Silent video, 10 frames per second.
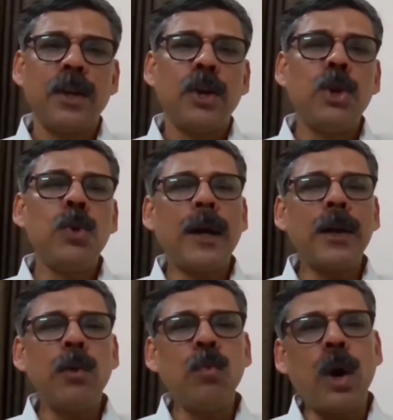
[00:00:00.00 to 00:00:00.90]
You are
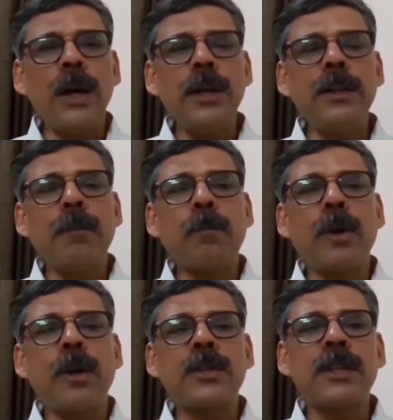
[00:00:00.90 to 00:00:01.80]
involved in the
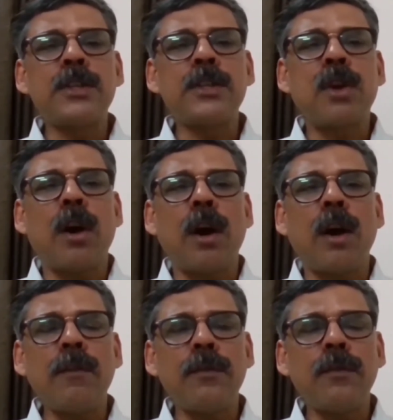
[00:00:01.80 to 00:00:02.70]
process of